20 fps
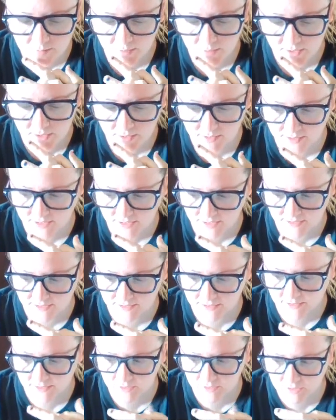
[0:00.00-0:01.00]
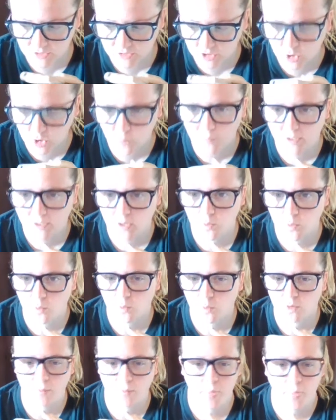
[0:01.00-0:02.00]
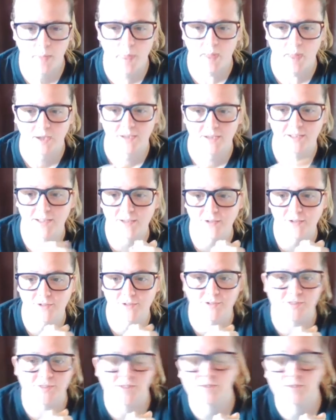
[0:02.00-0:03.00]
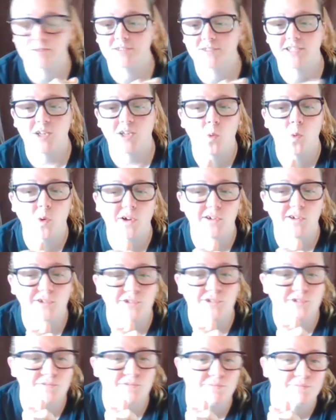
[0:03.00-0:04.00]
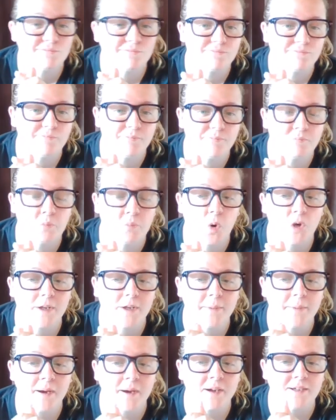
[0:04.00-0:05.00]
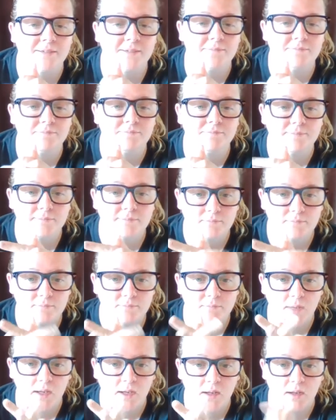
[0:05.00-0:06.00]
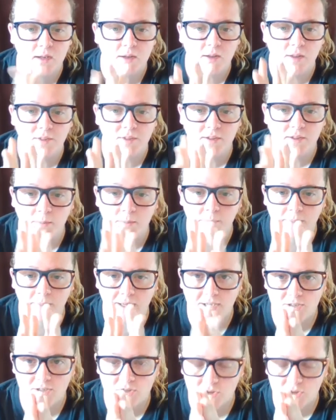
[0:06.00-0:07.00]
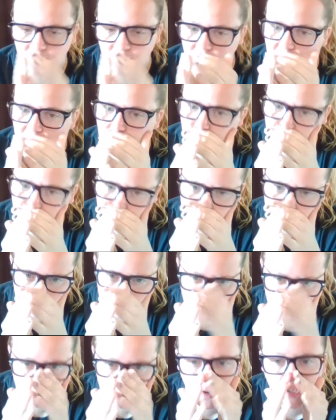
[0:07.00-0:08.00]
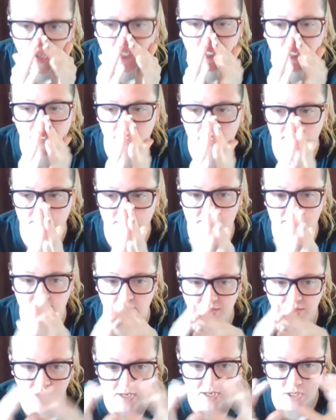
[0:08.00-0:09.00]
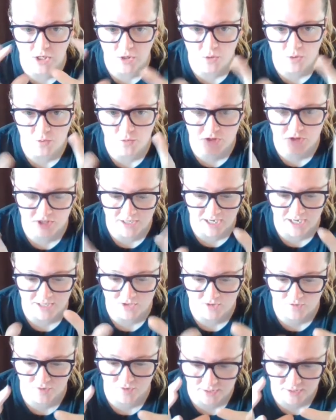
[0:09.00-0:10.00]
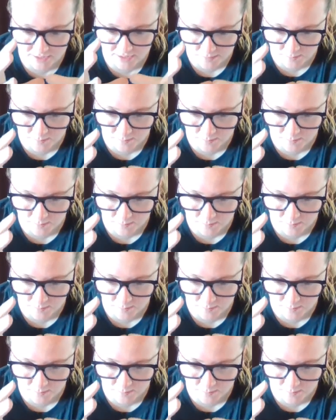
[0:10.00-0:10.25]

because, like I said, there's so many kills. I was going to say quills. Porcupine. I think the major thing to keep in mind is that huge catastrophe in the